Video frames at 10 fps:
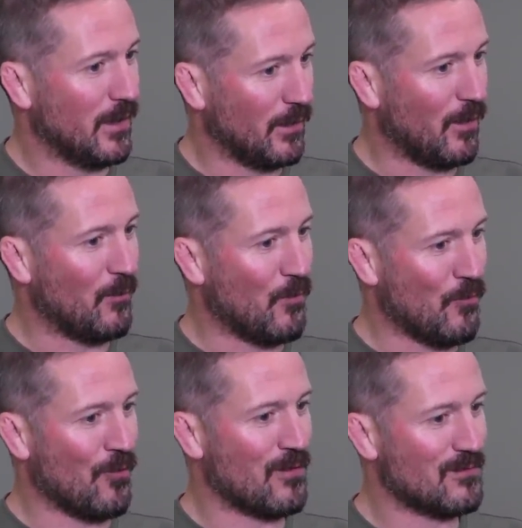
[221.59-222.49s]
a lot
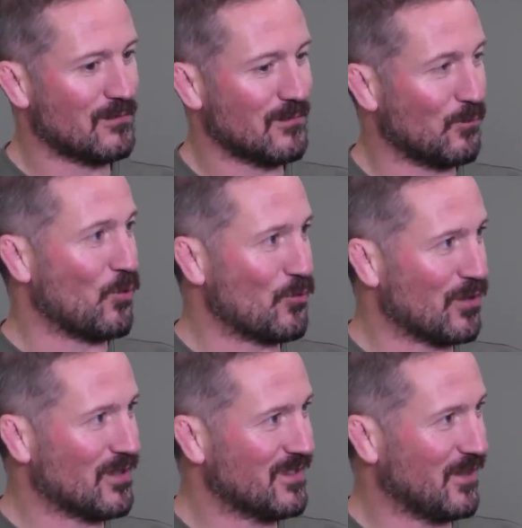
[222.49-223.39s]
more
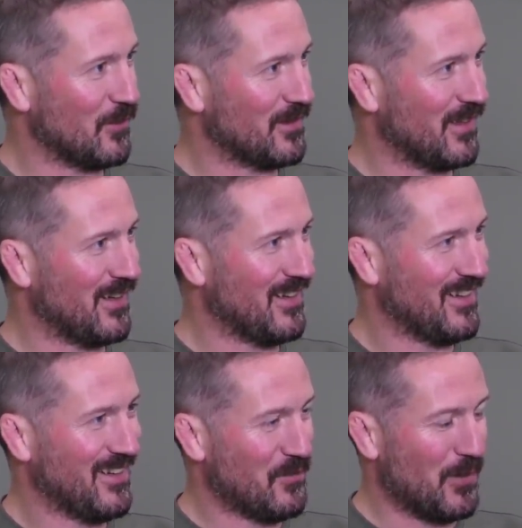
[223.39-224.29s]
brutal, I will say. Mm.